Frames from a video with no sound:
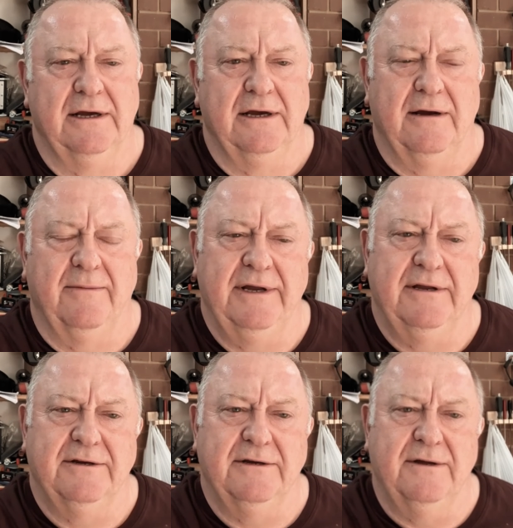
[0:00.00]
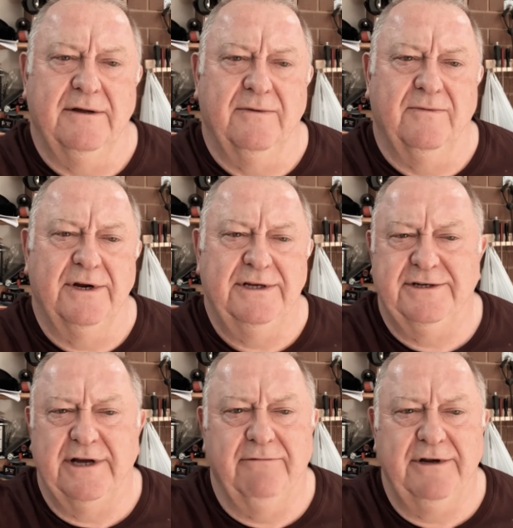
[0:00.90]
I mean, what does he
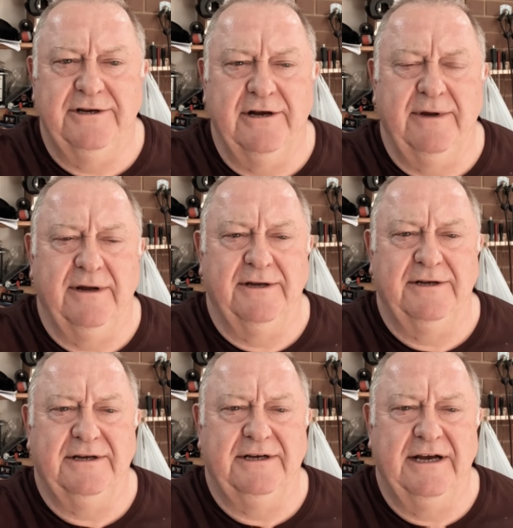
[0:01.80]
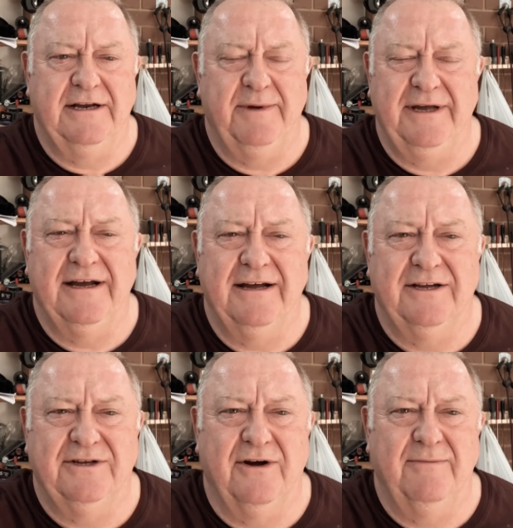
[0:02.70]
say redeeming? You can't
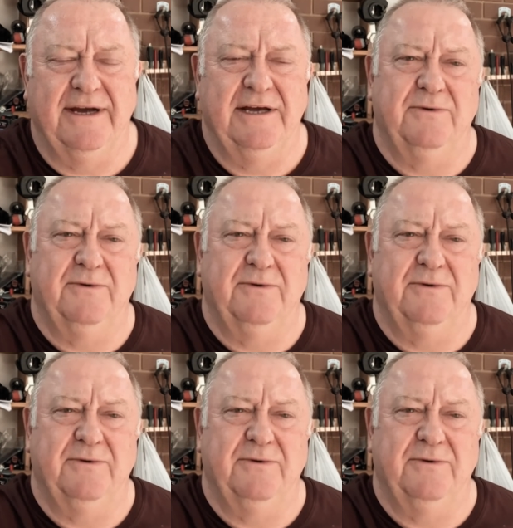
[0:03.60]
get time back.